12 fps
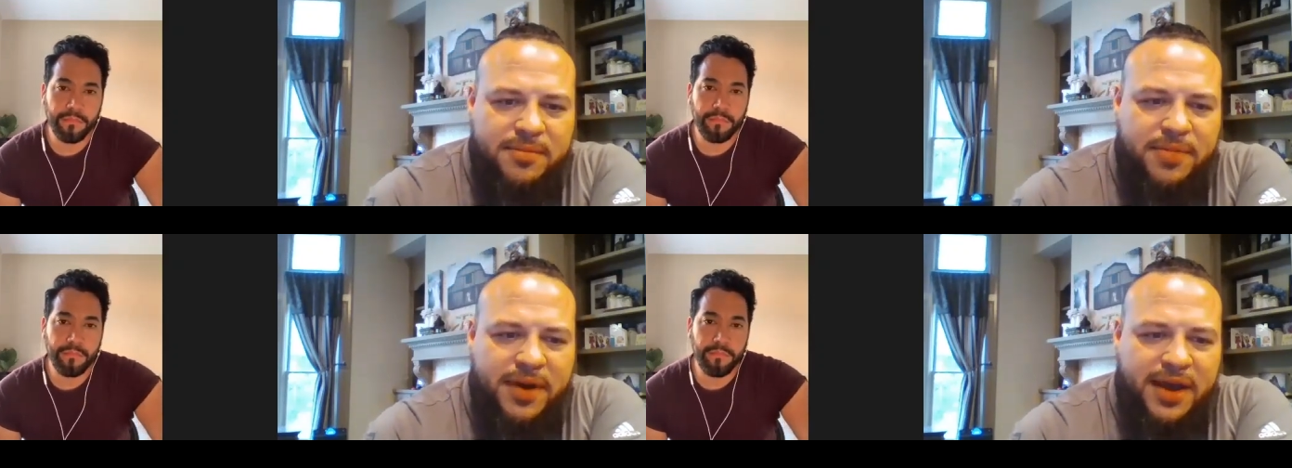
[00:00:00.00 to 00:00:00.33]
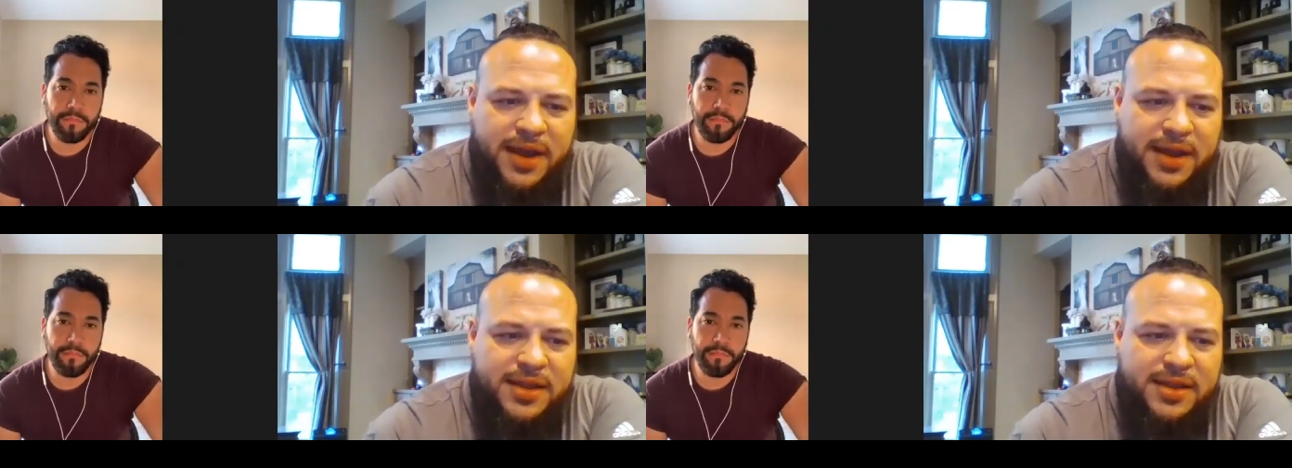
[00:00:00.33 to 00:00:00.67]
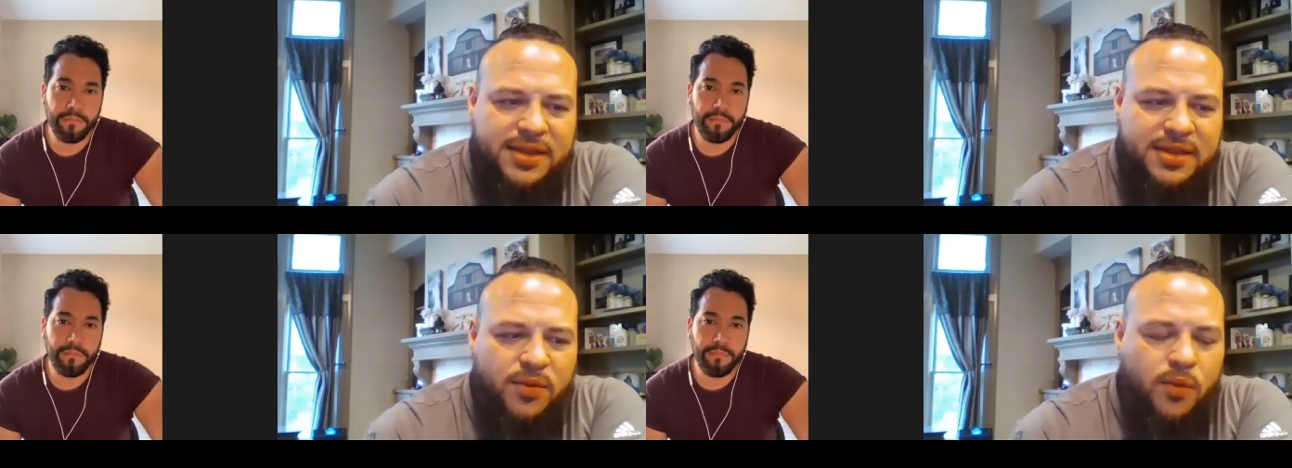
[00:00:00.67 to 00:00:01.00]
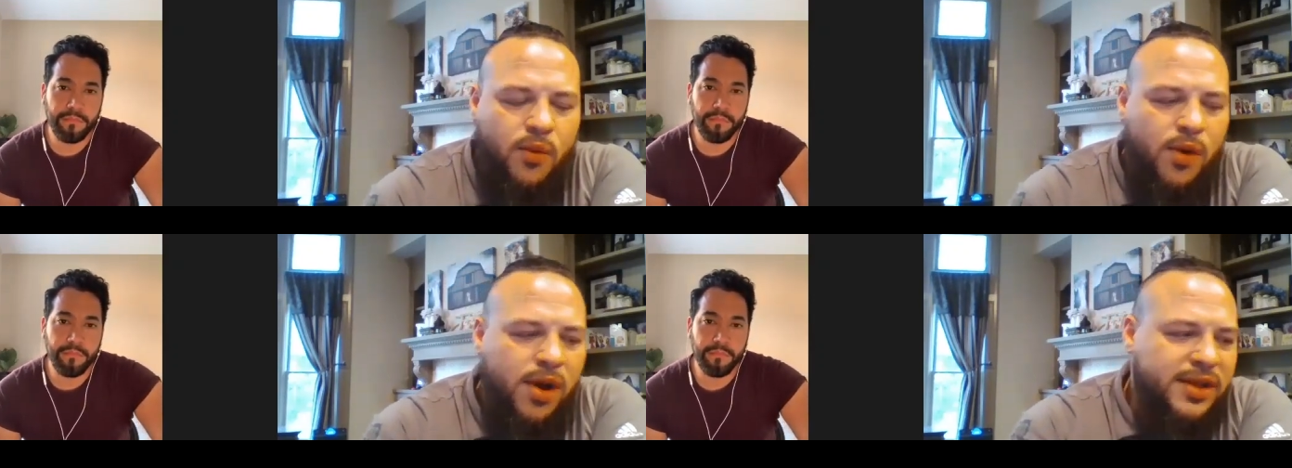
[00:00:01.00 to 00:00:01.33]
Speaker 1: but the
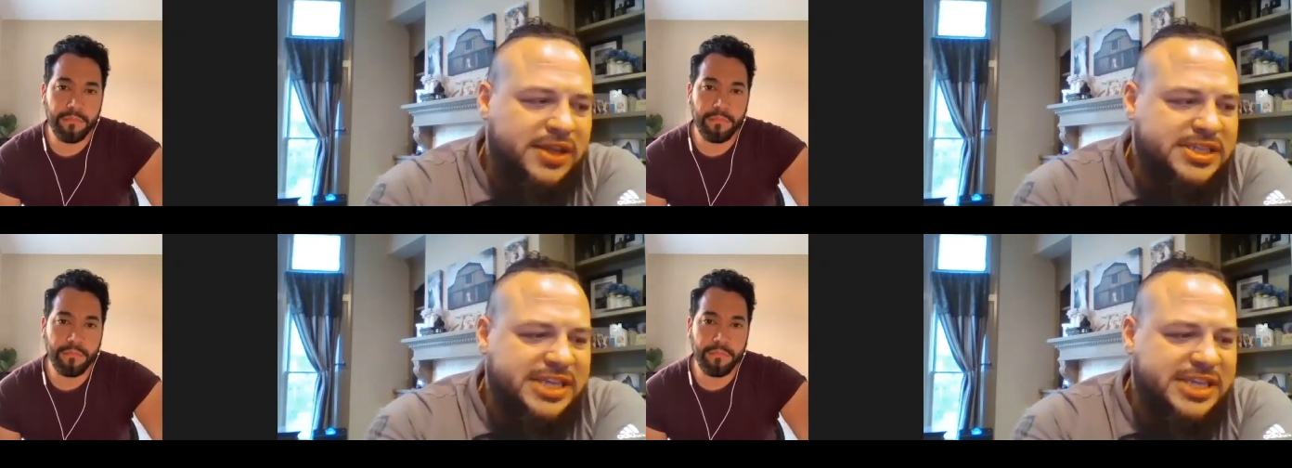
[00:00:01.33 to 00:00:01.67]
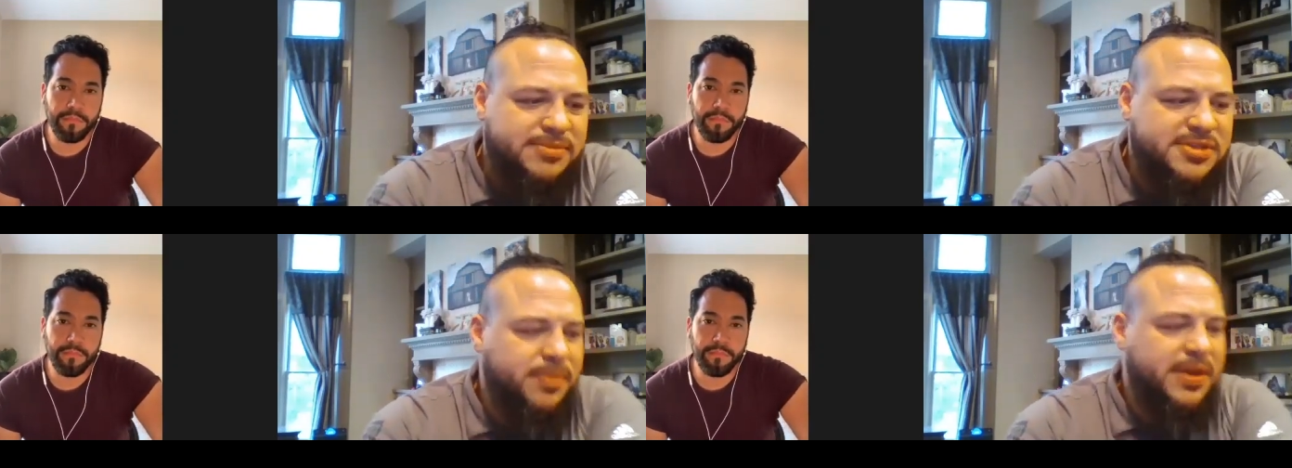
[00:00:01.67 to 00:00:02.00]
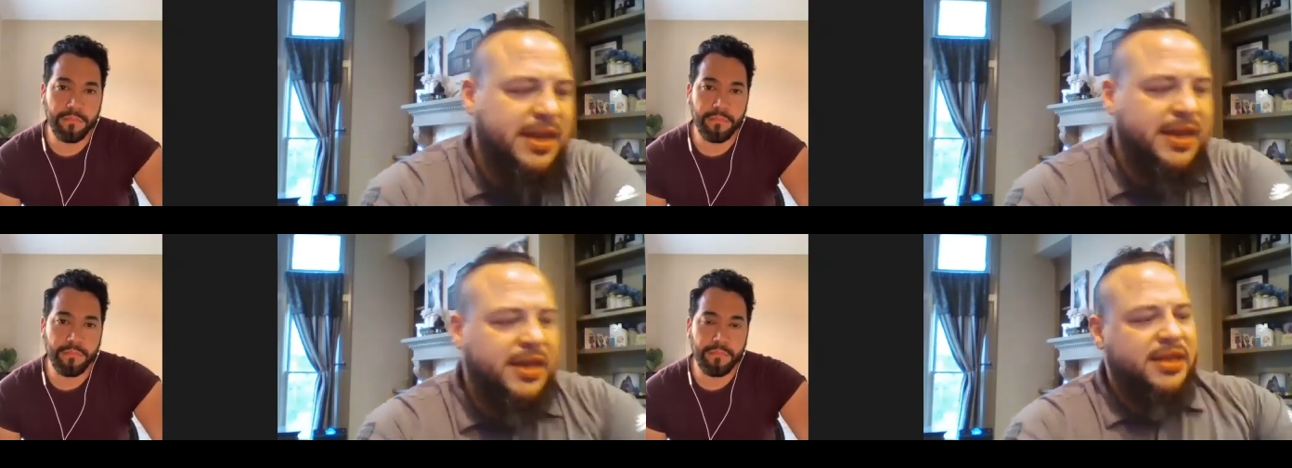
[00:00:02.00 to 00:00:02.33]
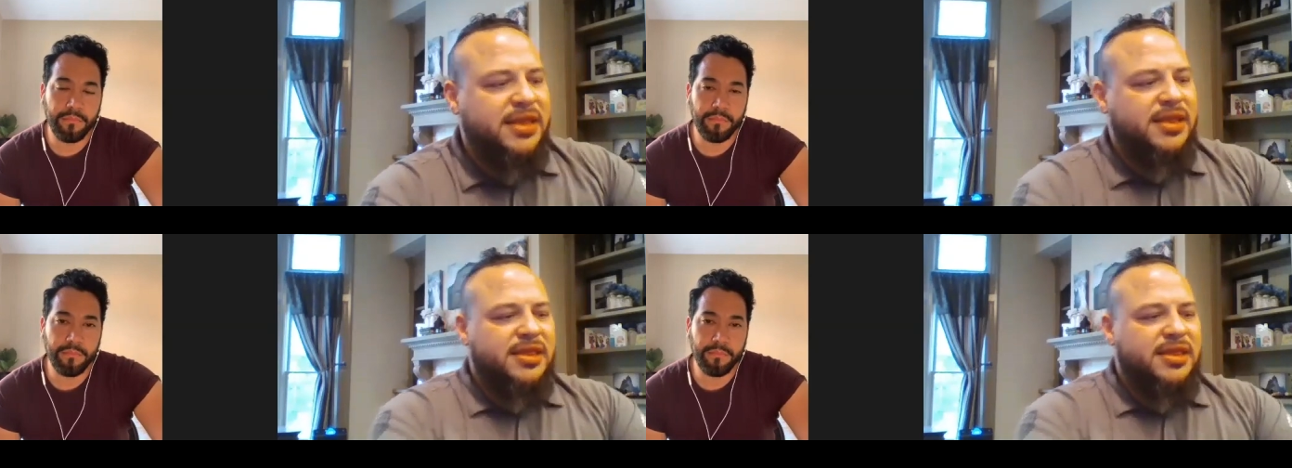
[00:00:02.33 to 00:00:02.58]
one that seems to be,